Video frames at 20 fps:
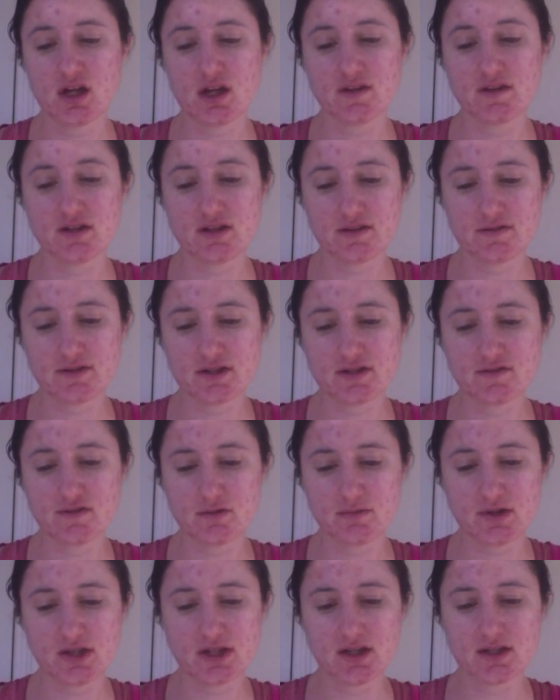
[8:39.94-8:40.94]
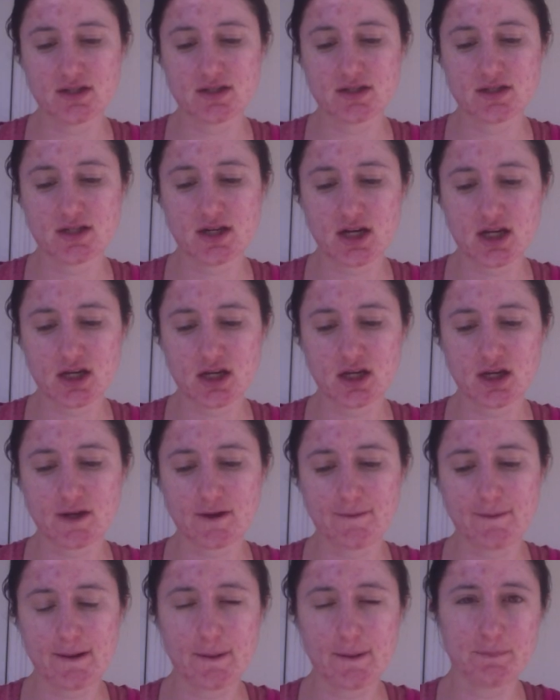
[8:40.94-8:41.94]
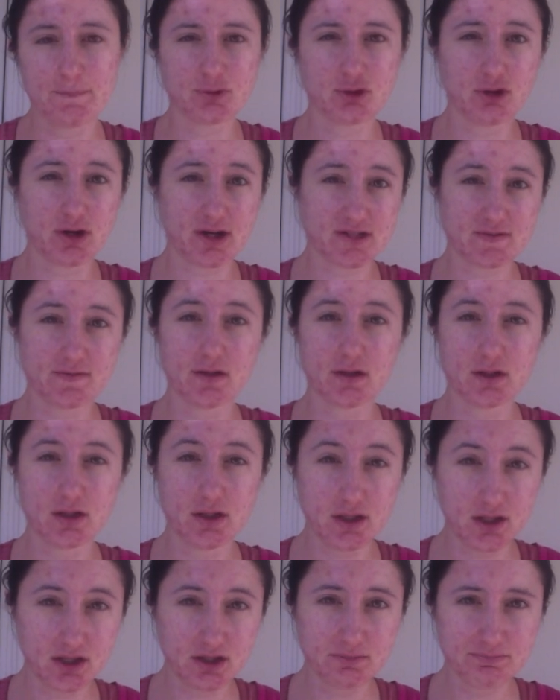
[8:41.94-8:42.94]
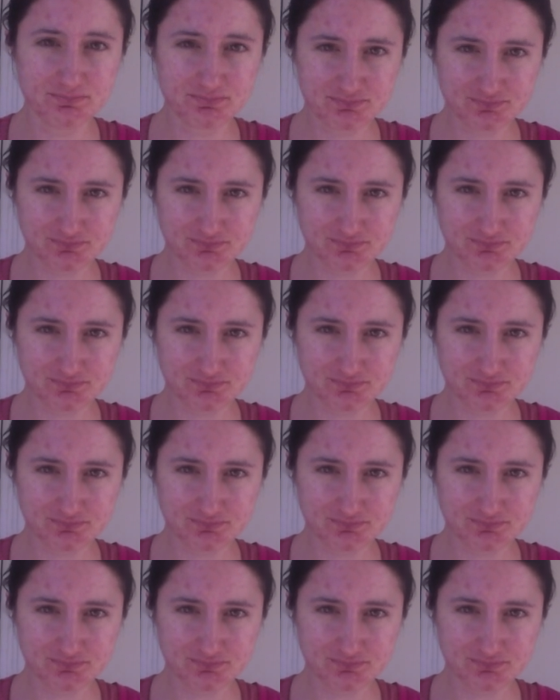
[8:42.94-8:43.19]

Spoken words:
the difference for me is taking grass-fed ghee.